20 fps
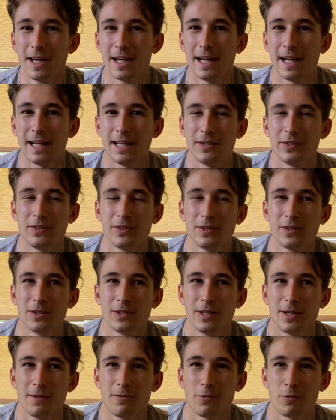And
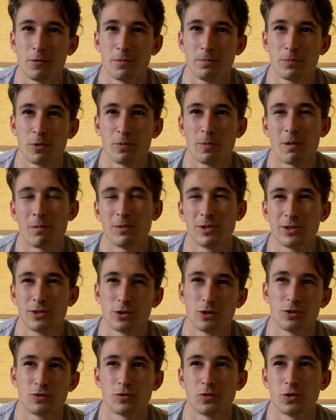they will probably
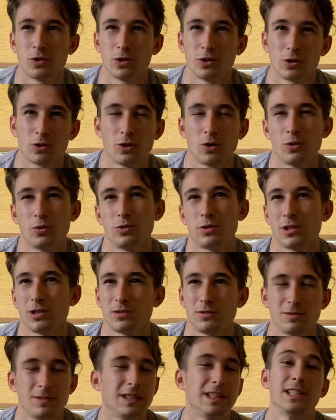search for the
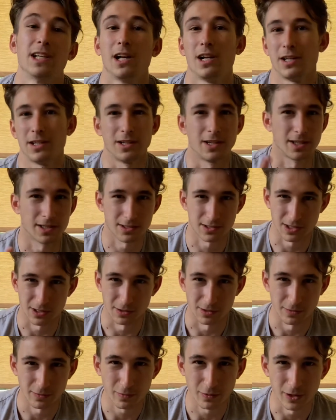closest Italian restaurant,
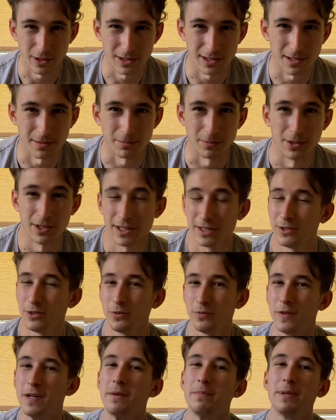for example, and you
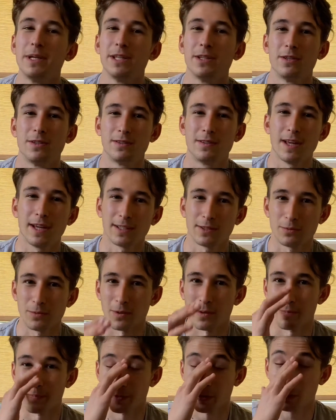will be that one.
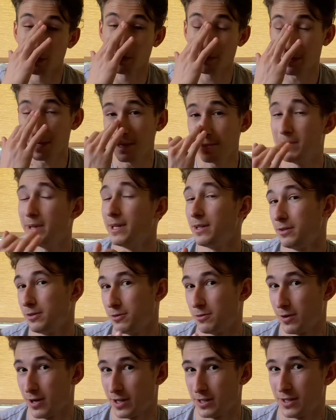Or maybe you
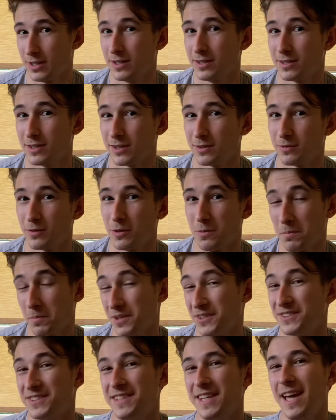are not that one,
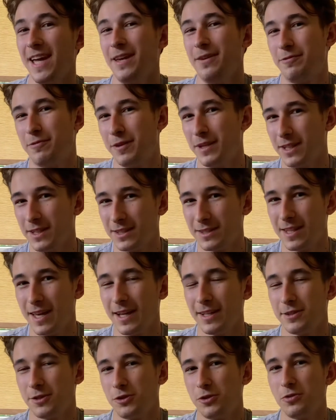but they think
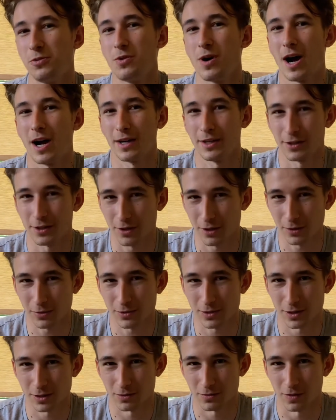that you are the
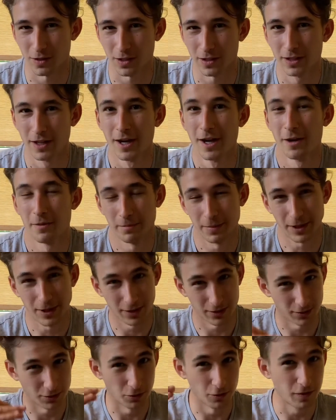closest one,
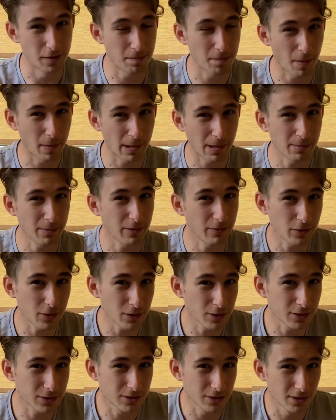because you will pop up the
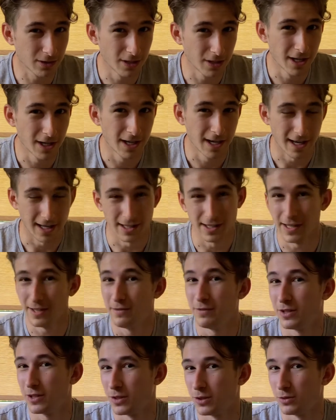first, and they
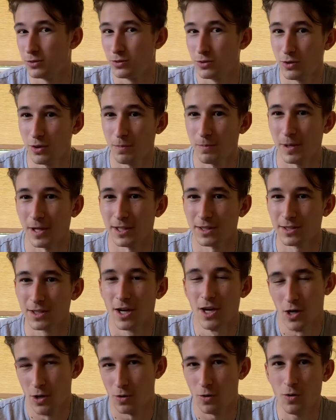will go to your place.
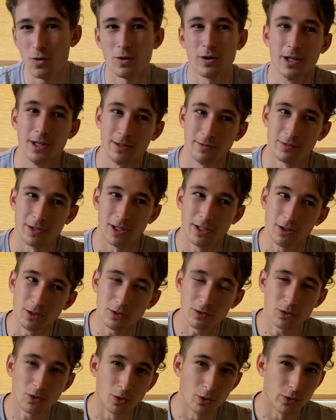Or if they
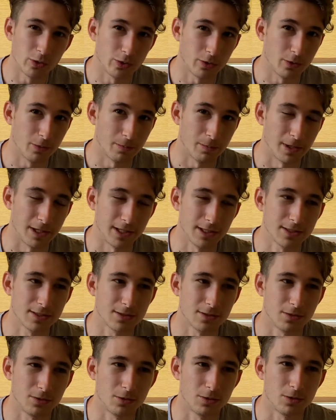don't go to your place,
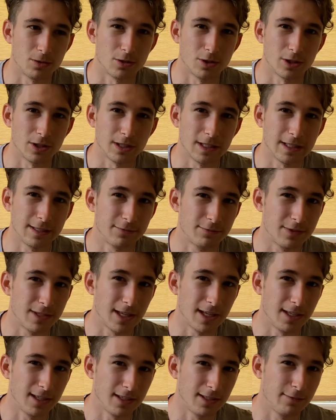or
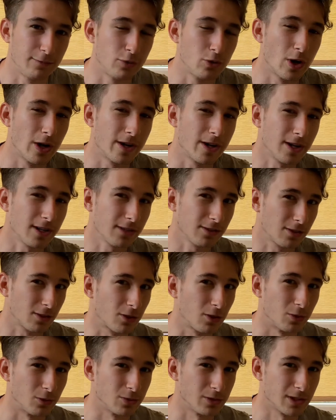if you are not the
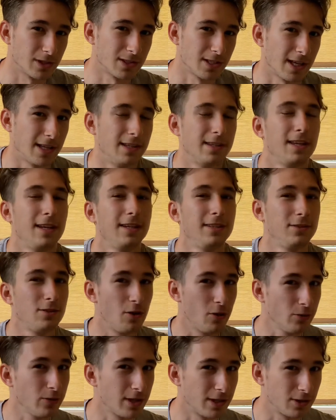closest and they
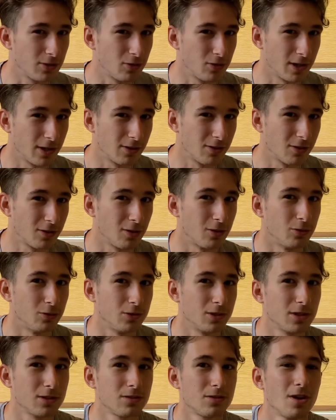know that you're not the
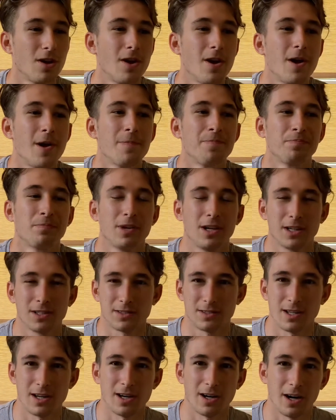closest, because
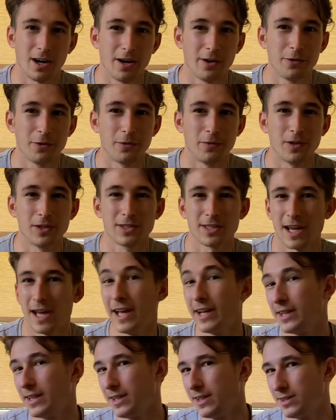there are other ones,
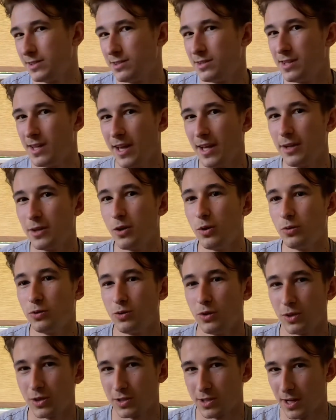at least they go to
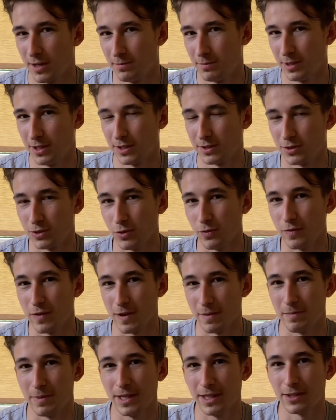your site, because you will
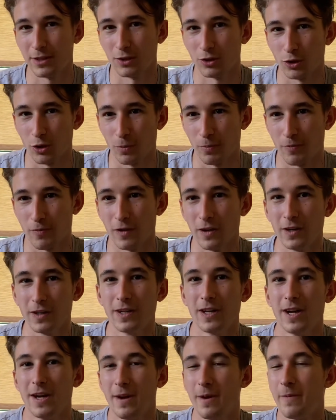be the top one
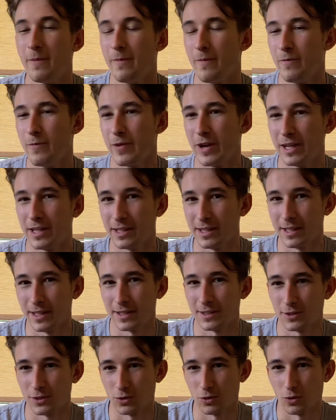when that
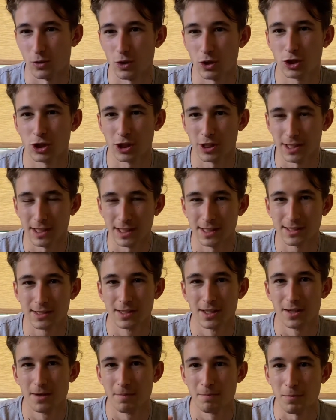search is
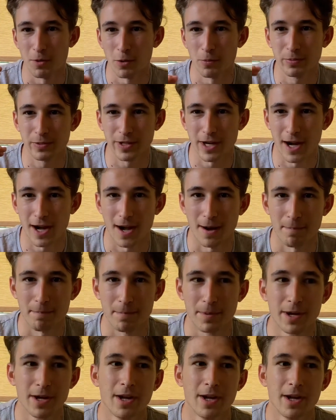popped up.